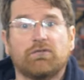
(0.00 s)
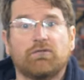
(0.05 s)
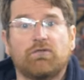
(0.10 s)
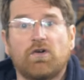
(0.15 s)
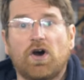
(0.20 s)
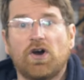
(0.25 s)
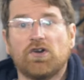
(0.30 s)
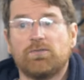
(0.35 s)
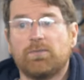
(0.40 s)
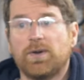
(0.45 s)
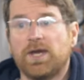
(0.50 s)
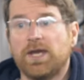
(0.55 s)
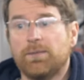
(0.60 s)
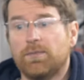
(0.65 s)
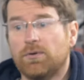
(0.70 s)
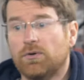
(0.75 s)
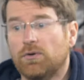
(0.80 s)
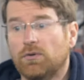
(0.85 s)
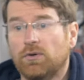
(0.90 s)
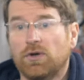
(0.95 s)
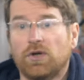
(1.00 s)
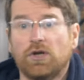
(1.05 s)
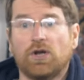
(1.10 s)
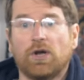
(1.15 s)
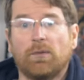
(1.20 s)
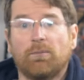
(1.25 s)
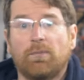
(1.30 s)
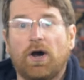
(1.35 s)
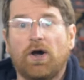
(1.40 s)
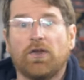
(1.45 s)
5 people
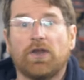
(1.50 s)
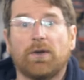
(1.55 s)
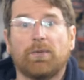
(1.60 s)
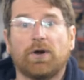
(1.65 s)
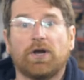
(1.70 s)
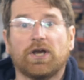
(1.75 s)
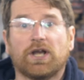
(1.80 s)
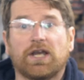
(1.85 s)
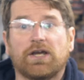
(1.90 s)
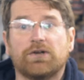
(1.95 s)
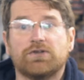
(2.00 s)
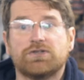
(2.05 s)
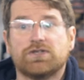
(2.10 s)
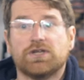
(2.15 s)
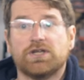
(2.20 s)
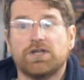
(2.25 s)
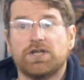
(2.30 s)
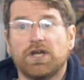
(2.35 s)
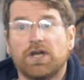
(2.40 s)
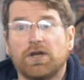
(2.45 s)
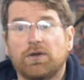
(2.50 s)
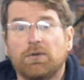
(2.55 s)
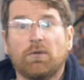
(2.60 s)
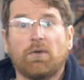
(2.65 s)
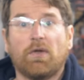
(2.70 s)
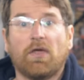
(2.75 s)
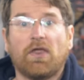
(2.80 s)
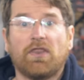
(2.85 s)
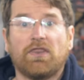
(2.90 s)
park their bike closer than you.